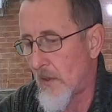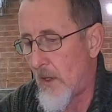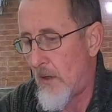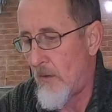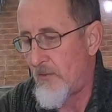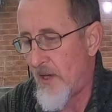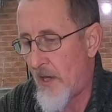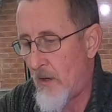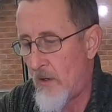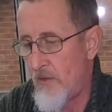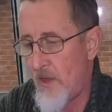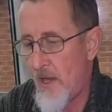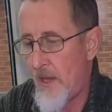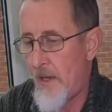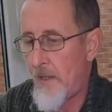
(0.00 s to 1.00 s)
Hold that
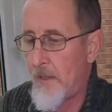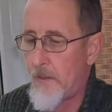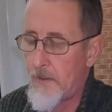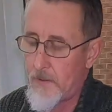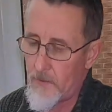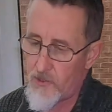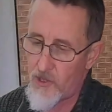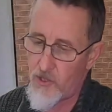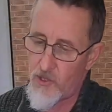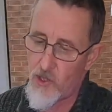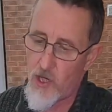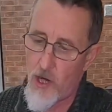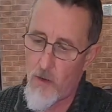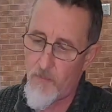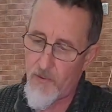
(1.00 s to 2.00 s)
on there, to the
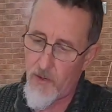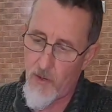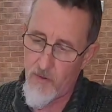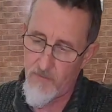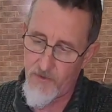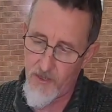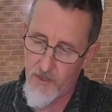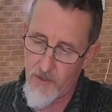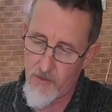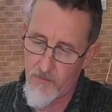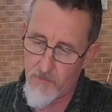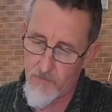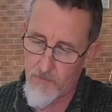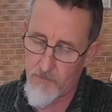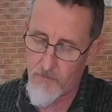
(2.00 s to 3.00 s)
top of the
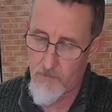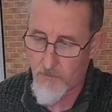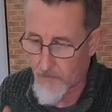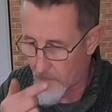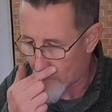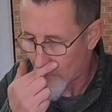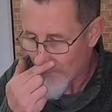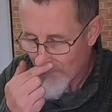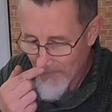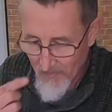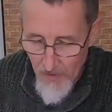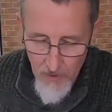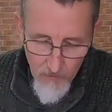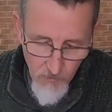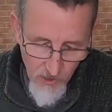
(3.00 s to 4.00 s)

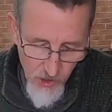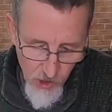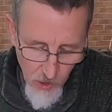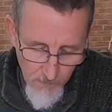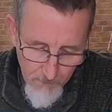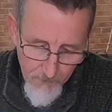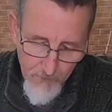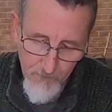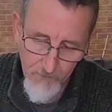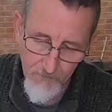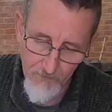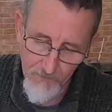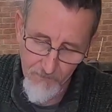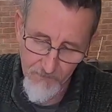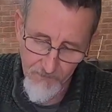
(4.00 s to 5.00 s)
rod tube.
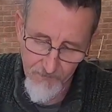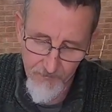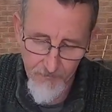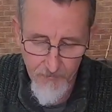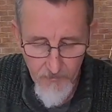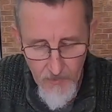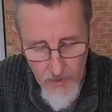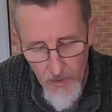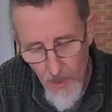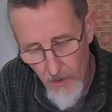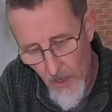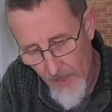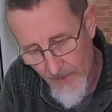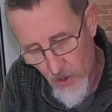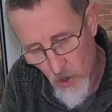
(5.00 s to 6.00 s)

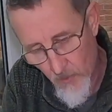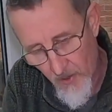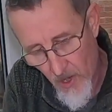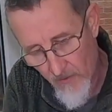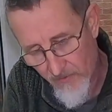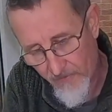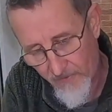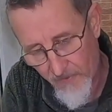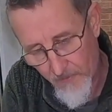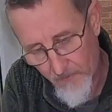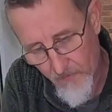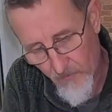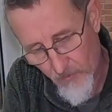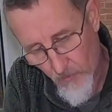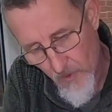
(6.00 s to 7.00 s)
Line coming off
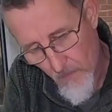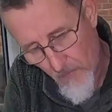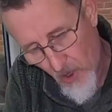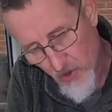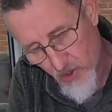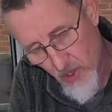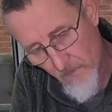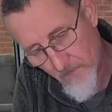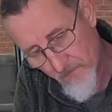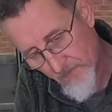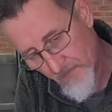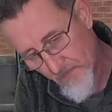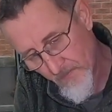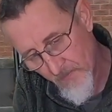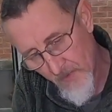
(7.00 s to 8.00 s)
from the bottom
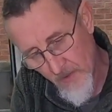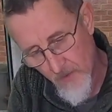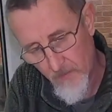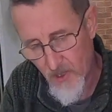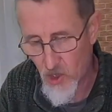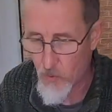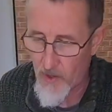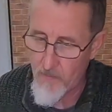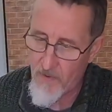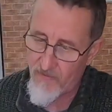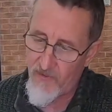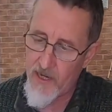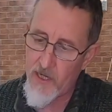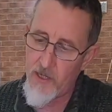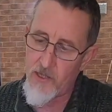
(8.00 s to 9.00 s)
between my
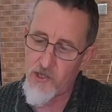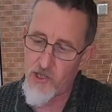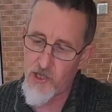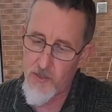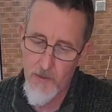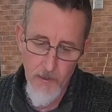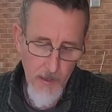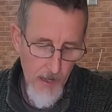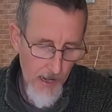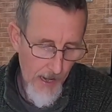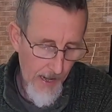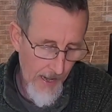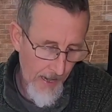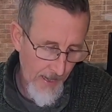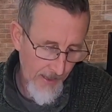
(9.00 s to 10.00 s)
fingers,
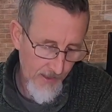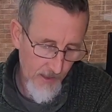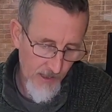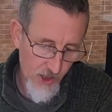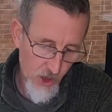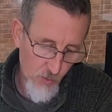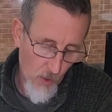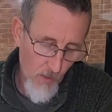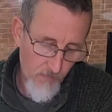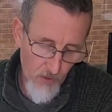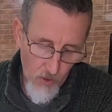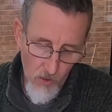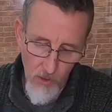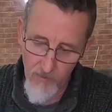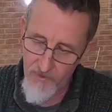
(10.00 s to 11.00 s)
and swap
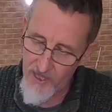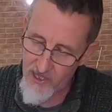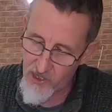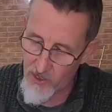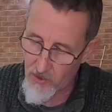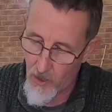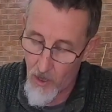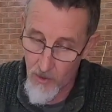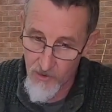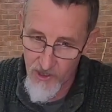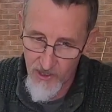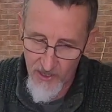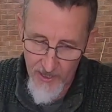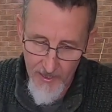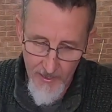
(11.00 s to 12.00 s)
all of this
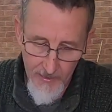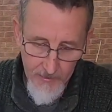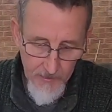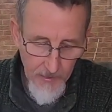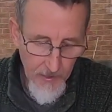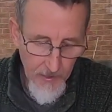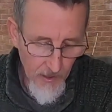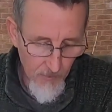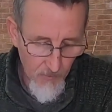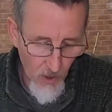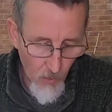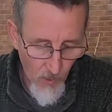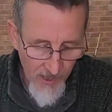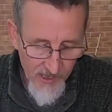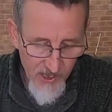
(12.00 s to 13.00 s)
onto there.
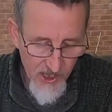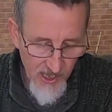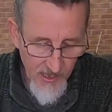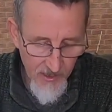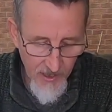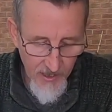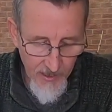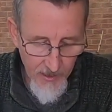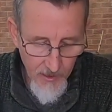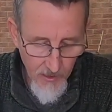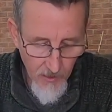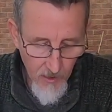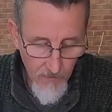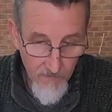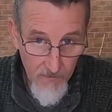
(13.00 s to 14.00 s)
But when I see the
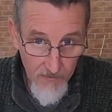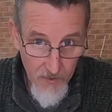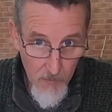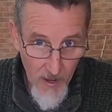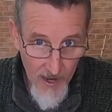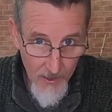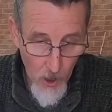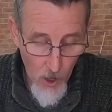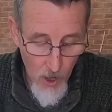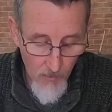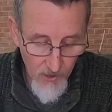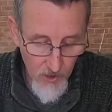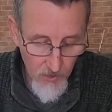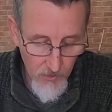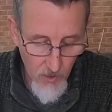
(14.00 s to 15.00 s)

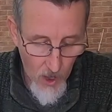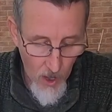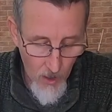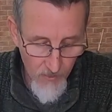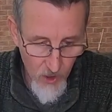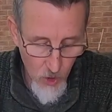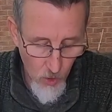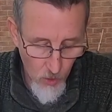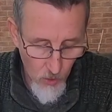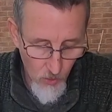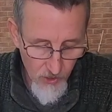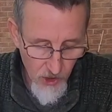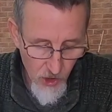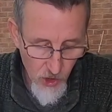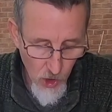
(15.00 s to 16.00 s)
50-pound armour
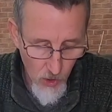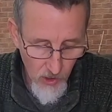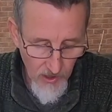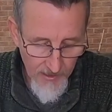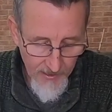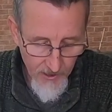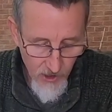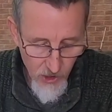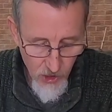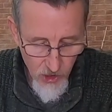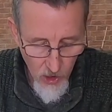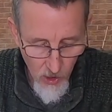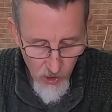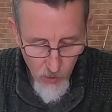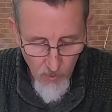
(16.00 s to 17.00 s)
cord shock leader
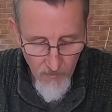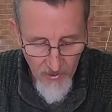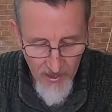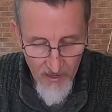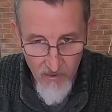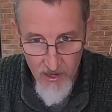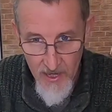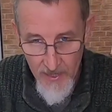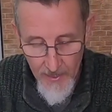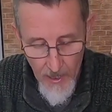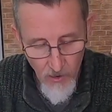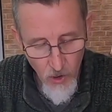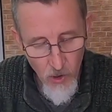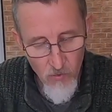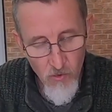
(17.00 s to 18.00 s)
start to appear in here,
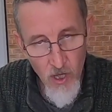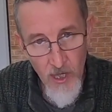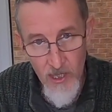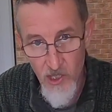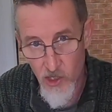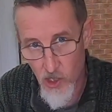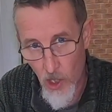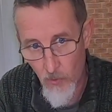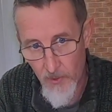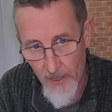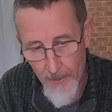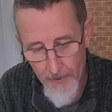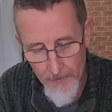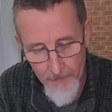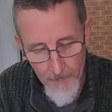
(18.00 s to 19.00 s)
I'm going to really slow
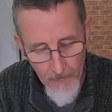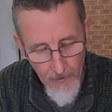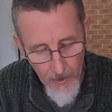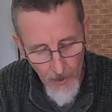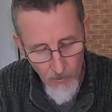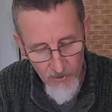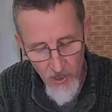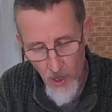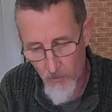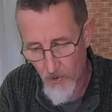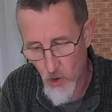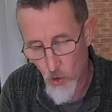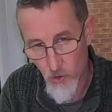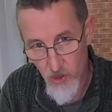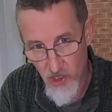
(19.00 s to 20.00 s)
down. I want the armour
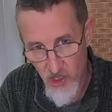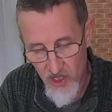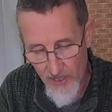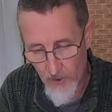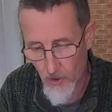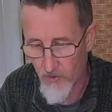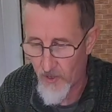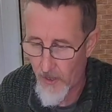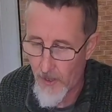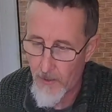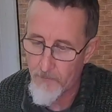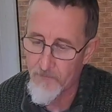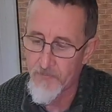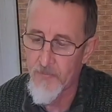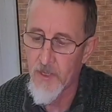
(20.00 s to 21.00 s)
cord to stay on there.
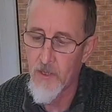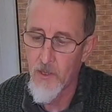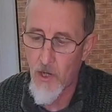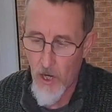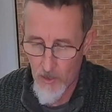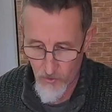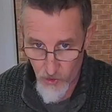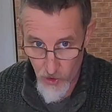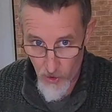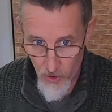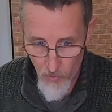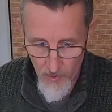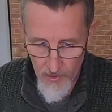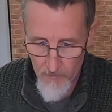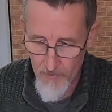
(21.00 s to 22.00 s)
I'll show
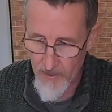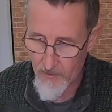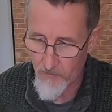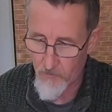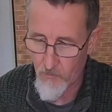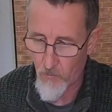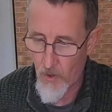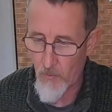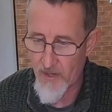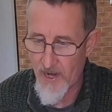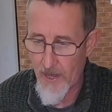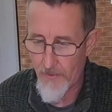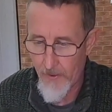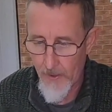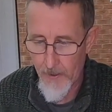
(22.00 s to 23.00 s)
you what I mean when we
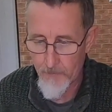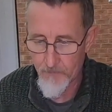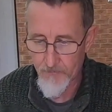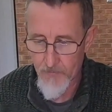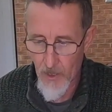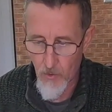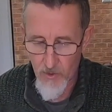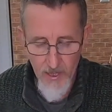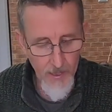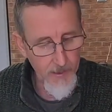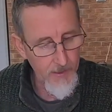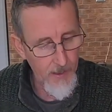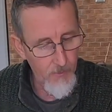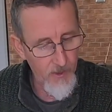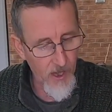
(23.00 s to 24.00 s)
get there. Okay,
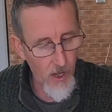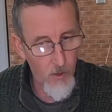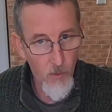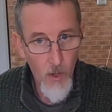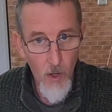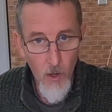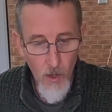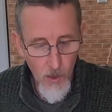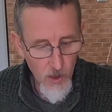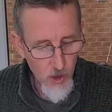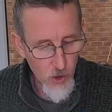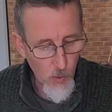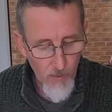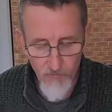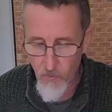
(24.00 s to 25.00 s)
here we go.
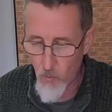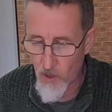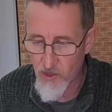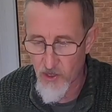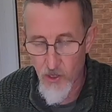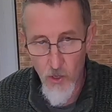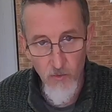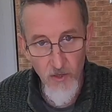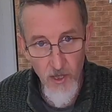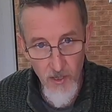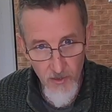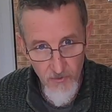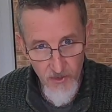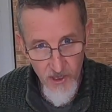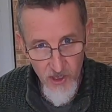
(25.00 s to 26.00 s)
Swap from one to the other.
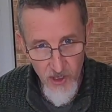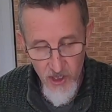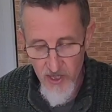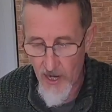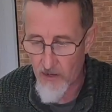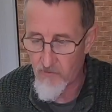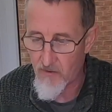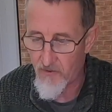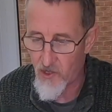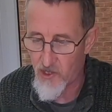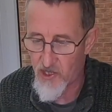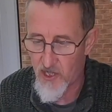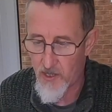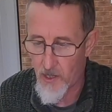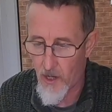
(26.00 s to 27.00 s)
This is now
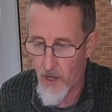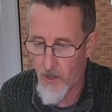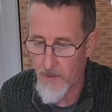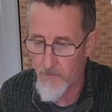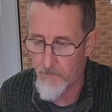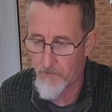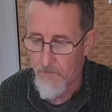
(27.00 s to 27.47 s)
reversing the line.